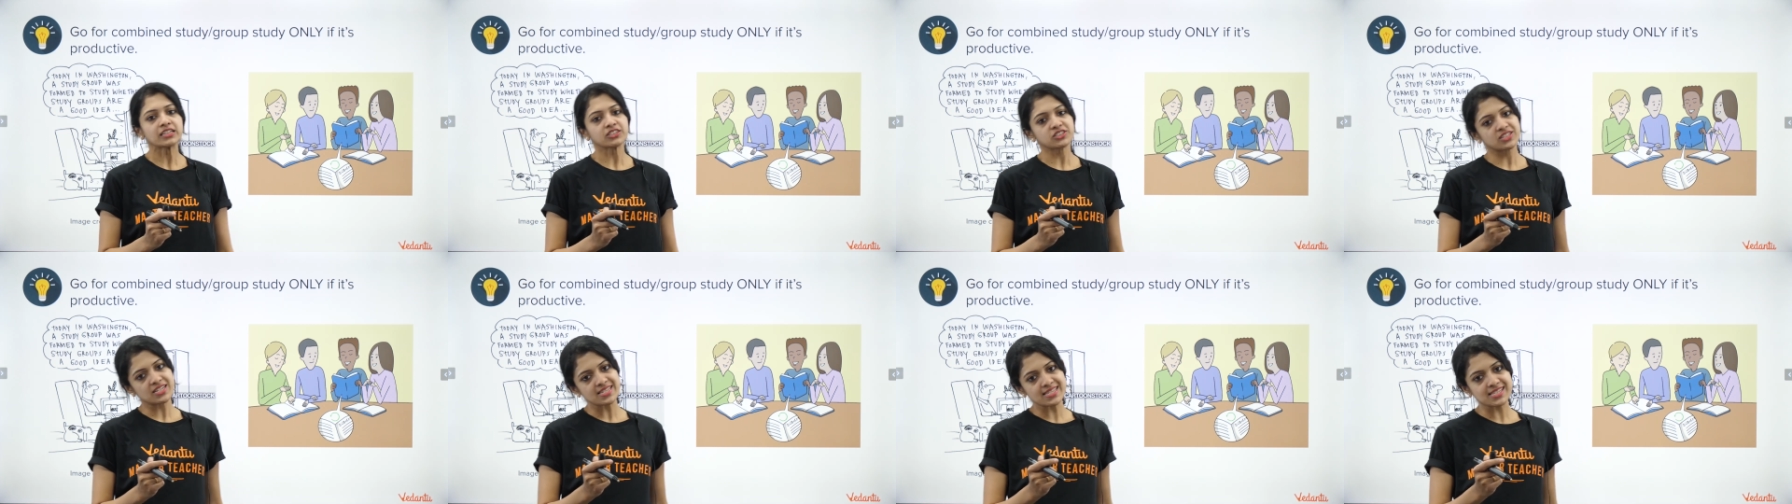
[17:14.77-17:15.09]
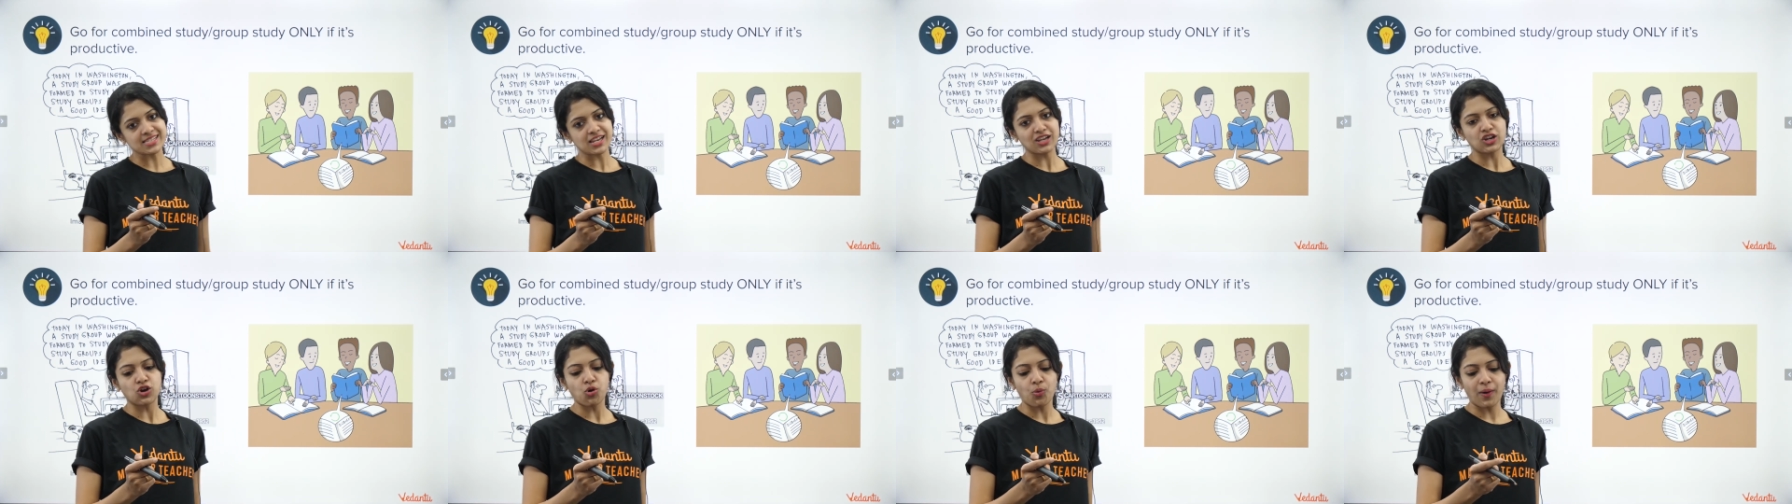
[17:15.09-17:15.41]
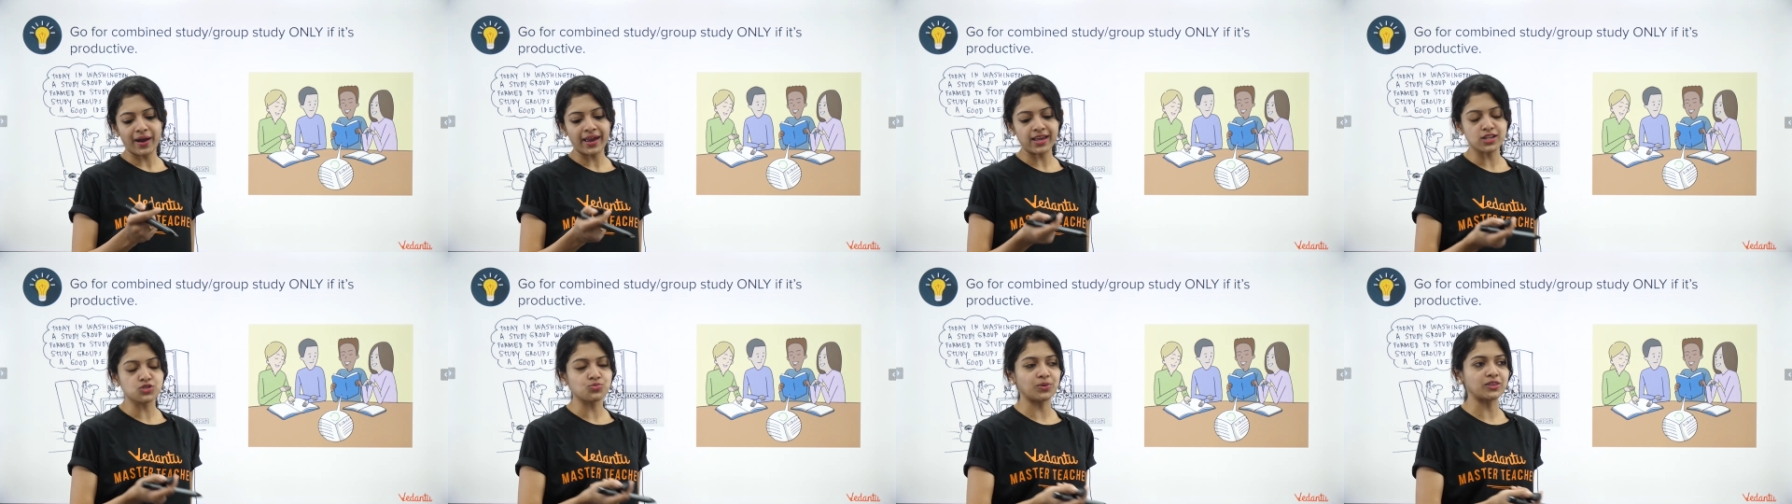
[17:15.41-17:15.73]
just go
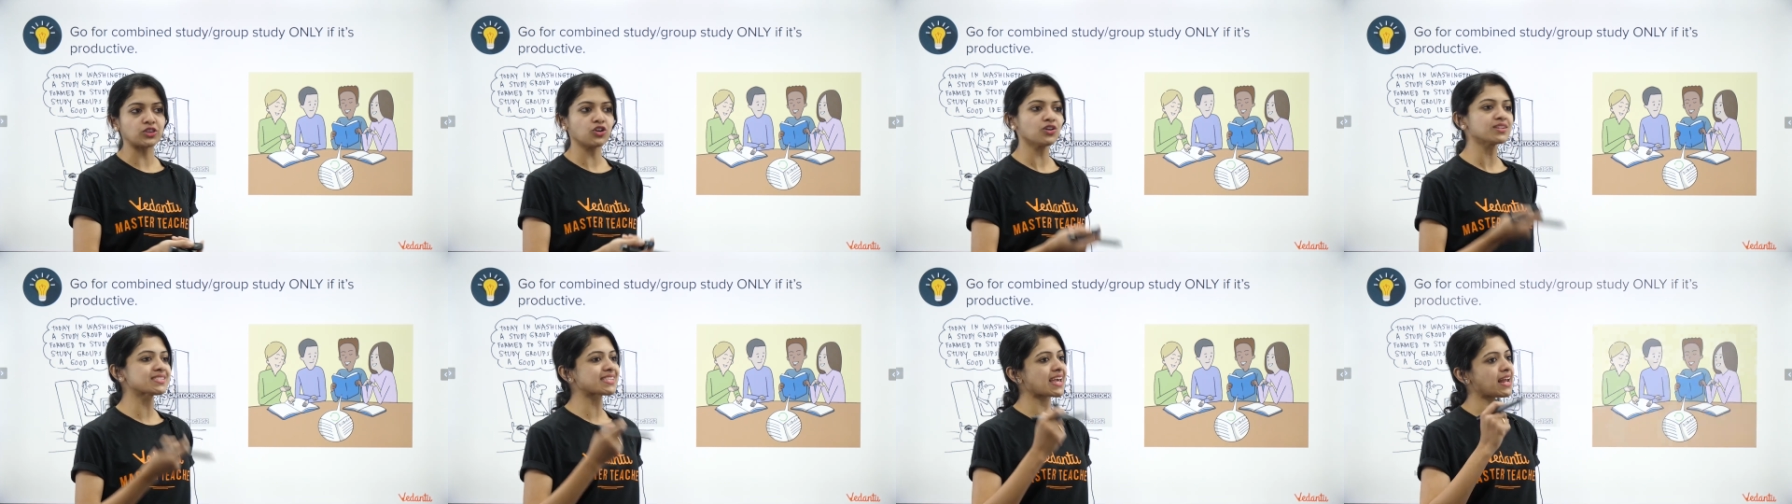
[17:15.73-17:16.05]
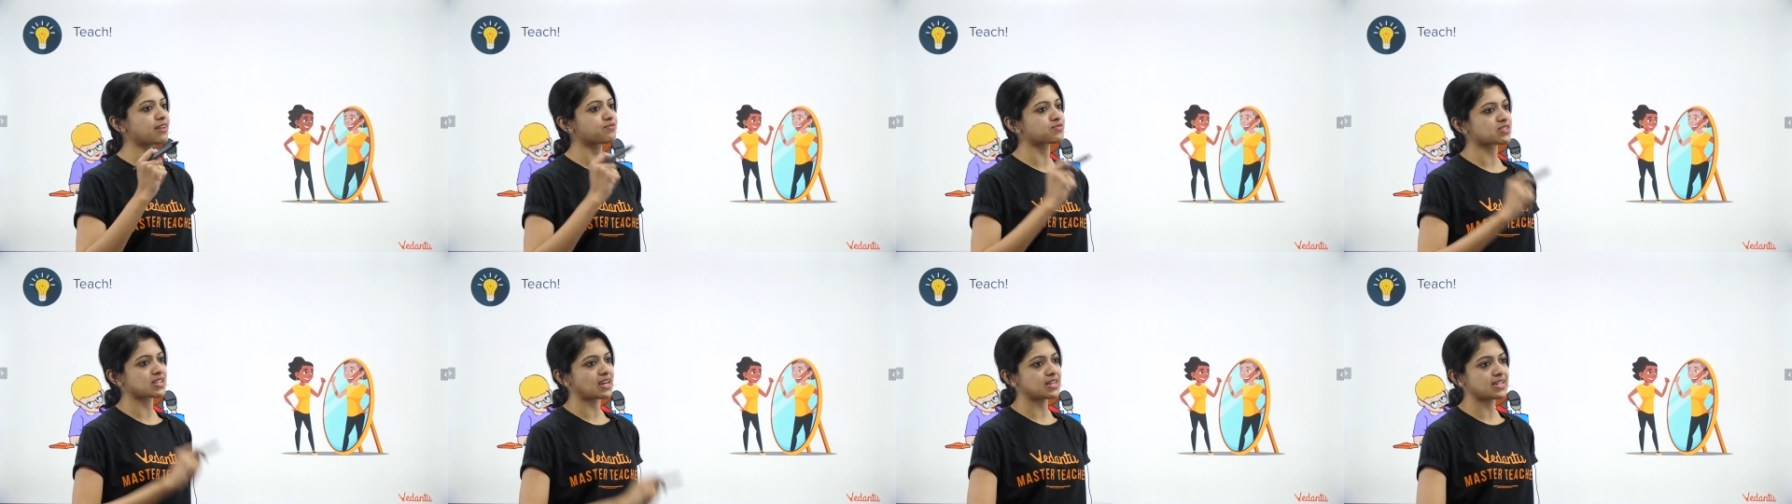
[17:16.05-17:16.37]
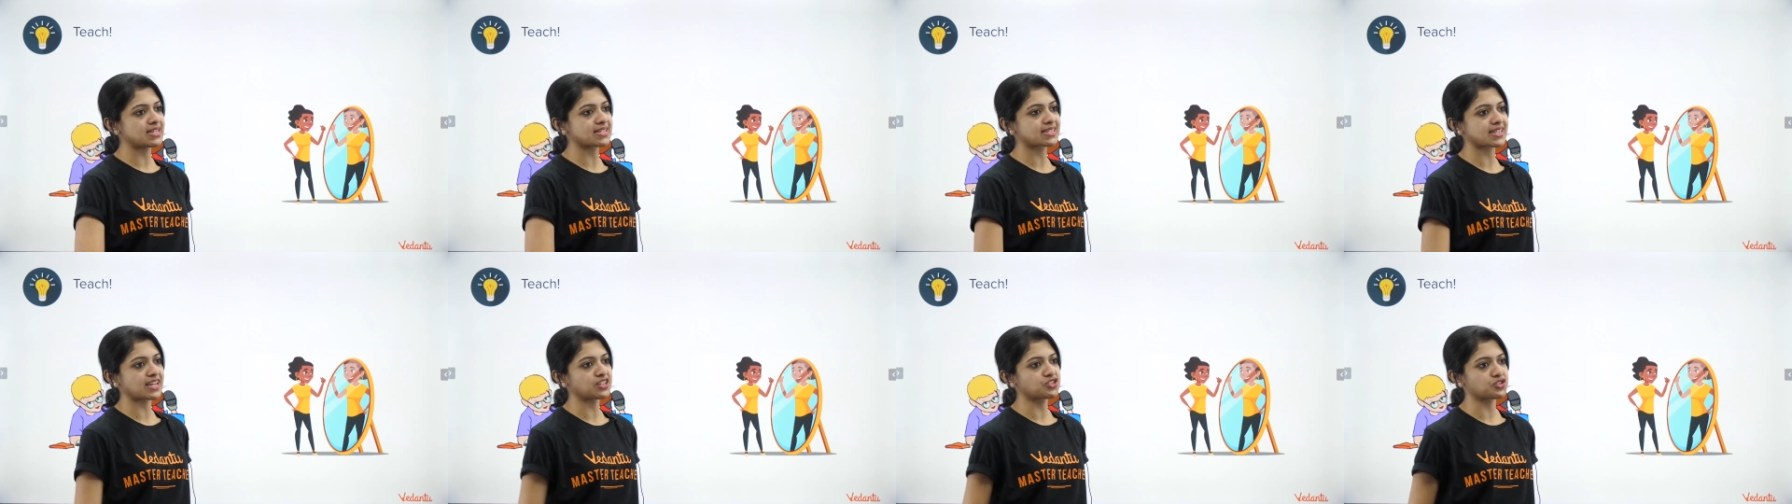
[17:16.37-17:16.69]
ahead with your
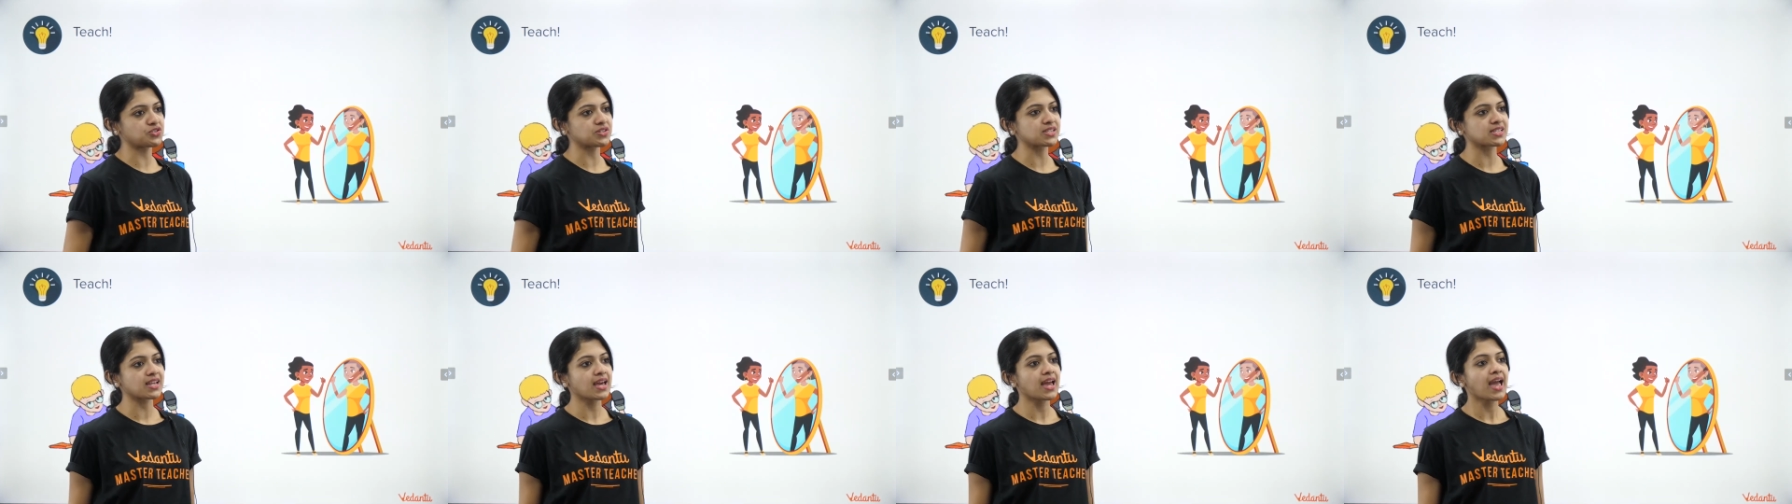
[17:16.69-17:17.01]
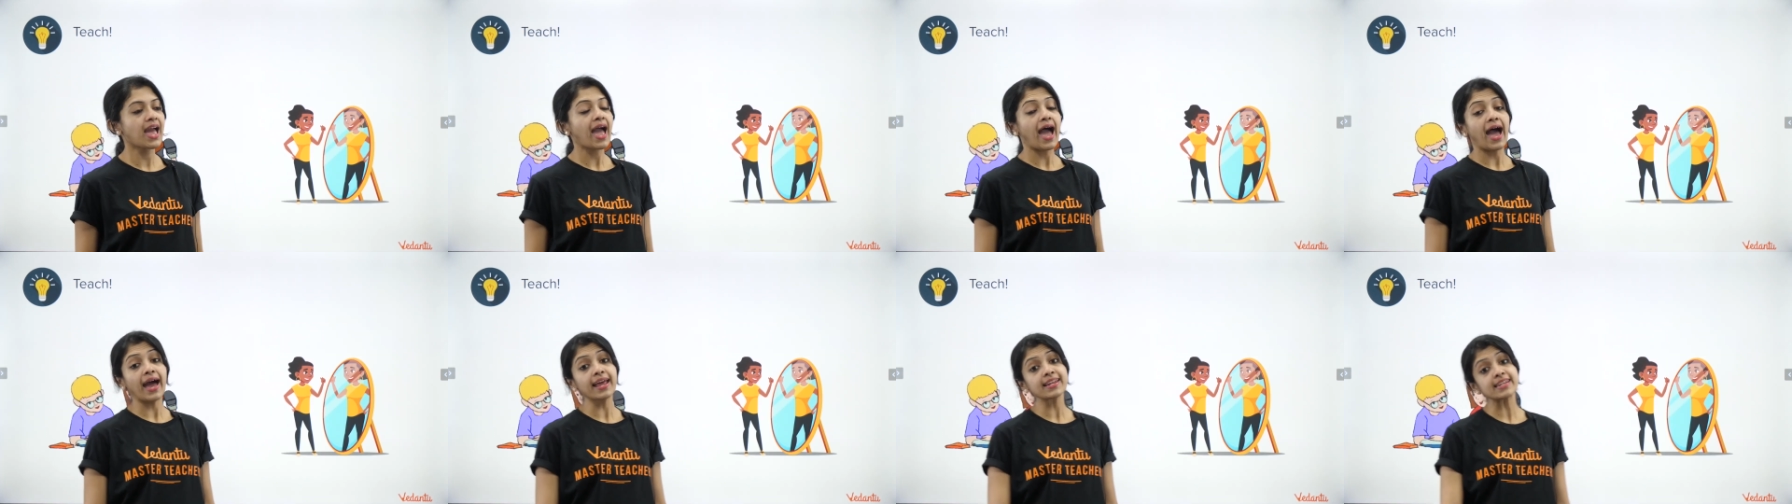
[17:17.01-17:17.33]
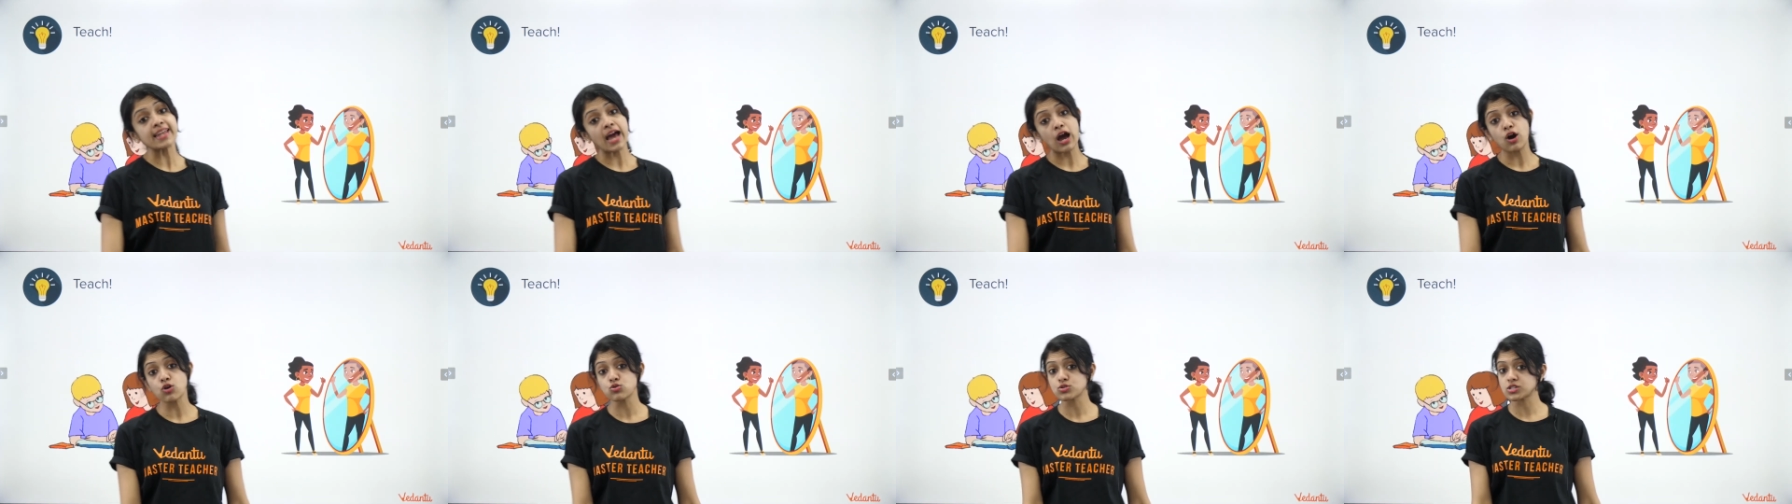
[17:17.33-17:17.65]
self-study sessions. And
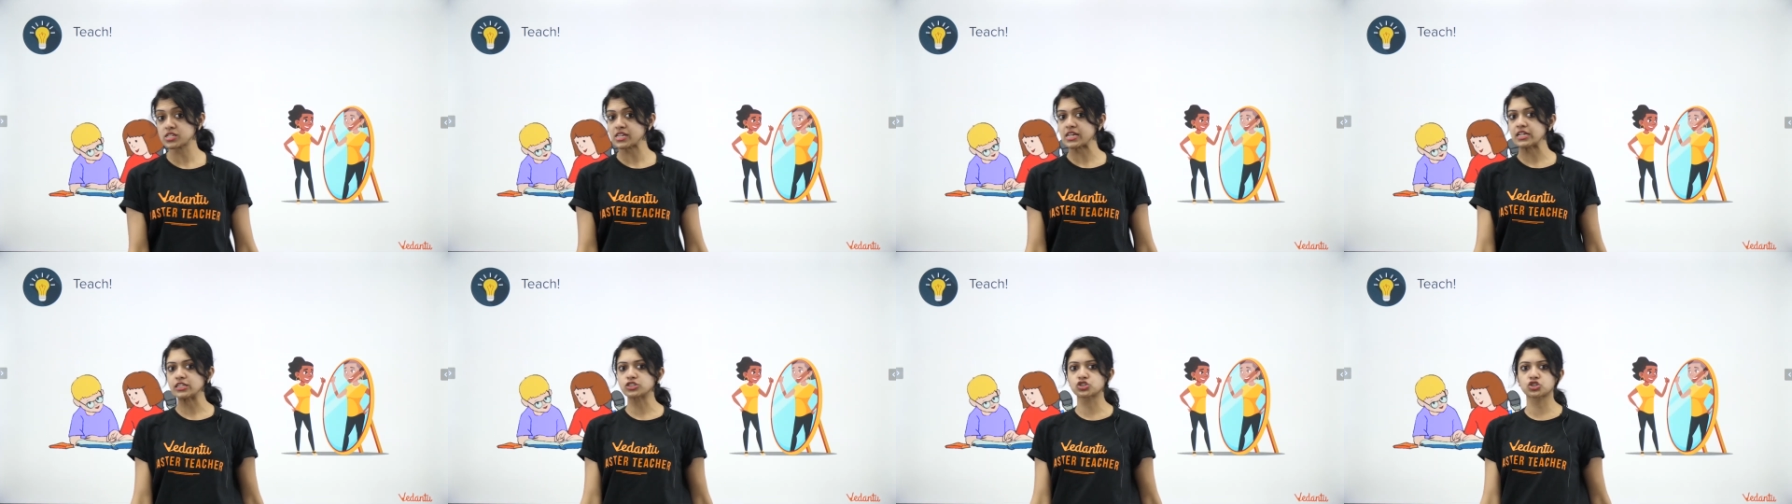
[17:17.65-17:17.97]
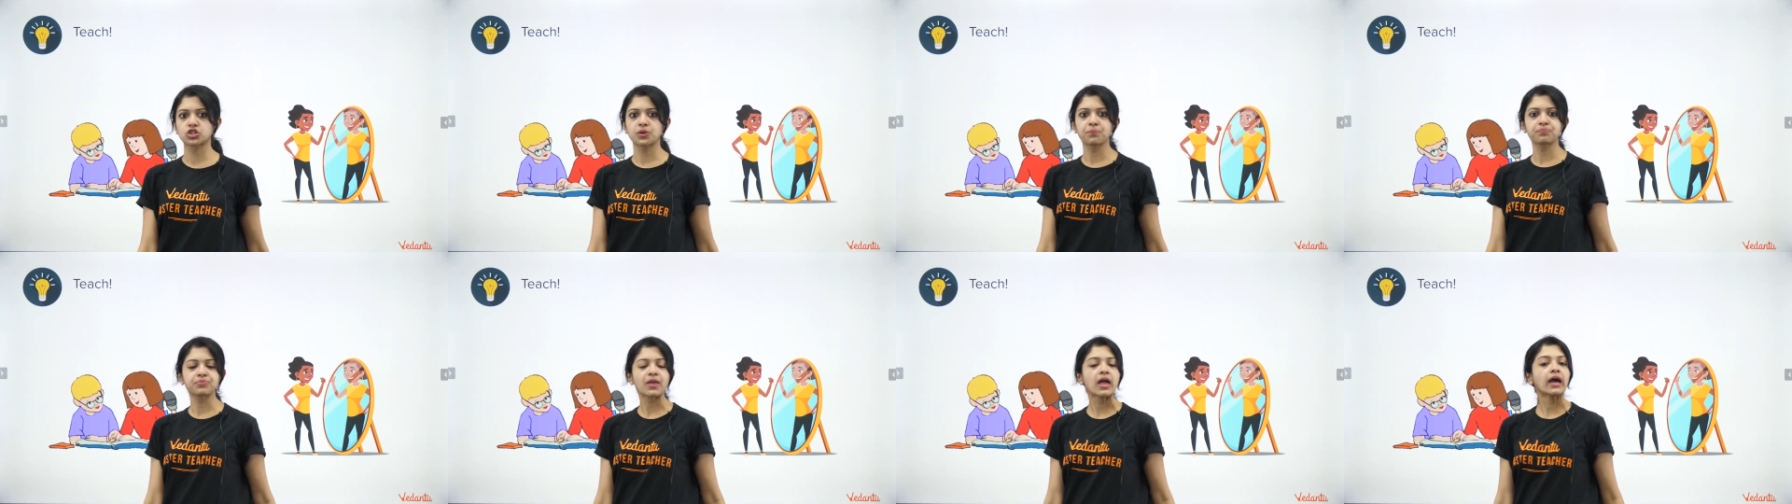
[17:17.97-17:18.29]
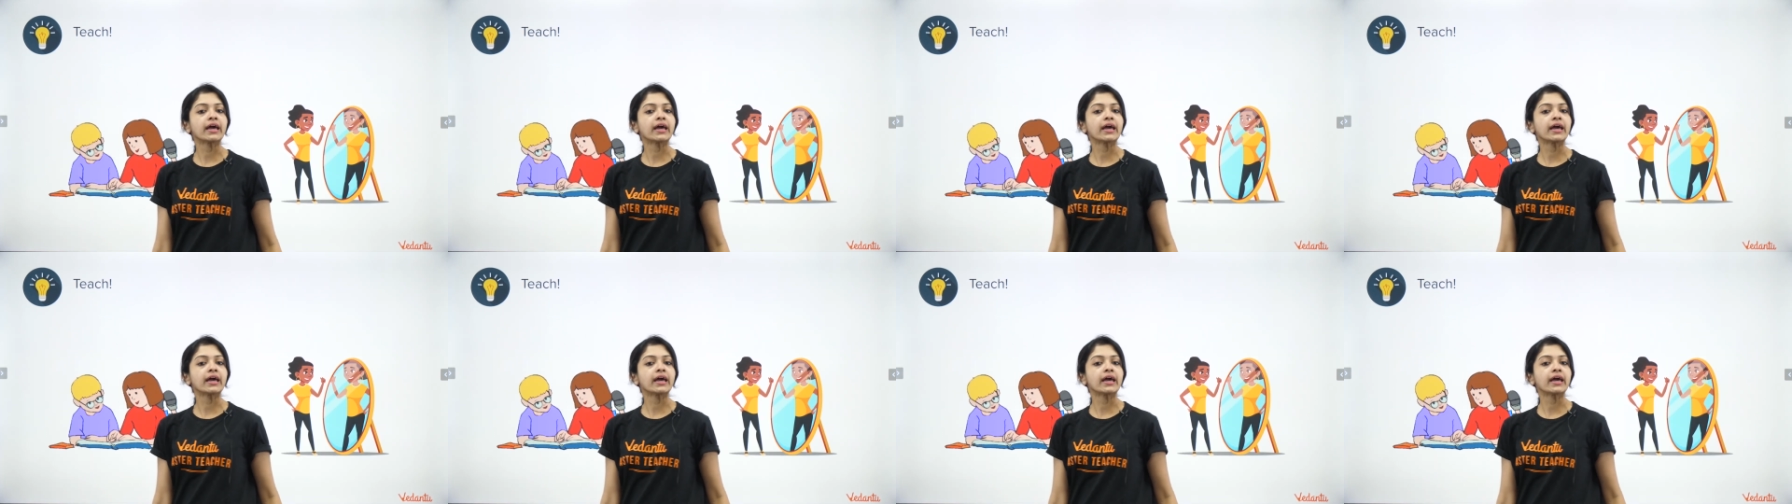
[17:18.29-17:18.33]
now teach.